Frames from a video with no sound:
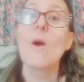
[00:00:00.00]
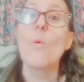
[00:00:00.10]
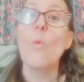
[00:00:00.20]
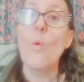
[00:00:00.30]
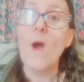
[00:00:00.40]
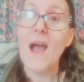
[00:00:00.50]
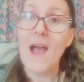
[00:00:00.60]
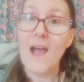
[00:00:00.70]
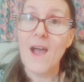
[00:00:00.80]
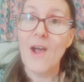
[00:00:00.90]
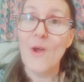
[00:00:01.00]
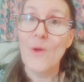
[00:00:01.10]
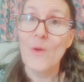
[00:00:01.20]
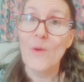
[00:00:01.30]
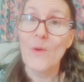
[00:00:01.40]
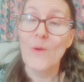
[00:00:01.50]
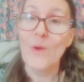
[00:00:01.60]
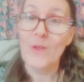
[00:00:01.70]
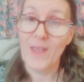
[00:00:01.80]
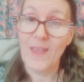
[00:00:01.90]
wow,
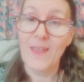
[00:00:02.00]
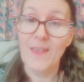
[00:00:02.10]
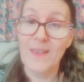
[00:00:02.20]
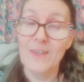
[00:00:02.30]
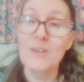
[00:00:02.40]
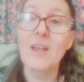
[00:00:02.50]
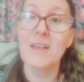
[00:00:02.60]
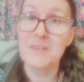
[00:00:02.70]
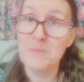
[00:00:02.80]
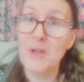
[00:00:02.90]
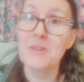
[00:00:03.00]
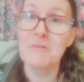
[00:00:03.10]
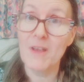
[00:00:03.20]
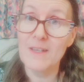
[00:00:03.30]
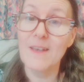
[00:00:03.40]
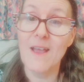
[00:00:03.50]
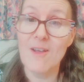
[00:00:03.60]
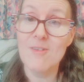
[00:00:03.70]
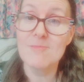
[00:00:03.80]
okay, you got them on the run now.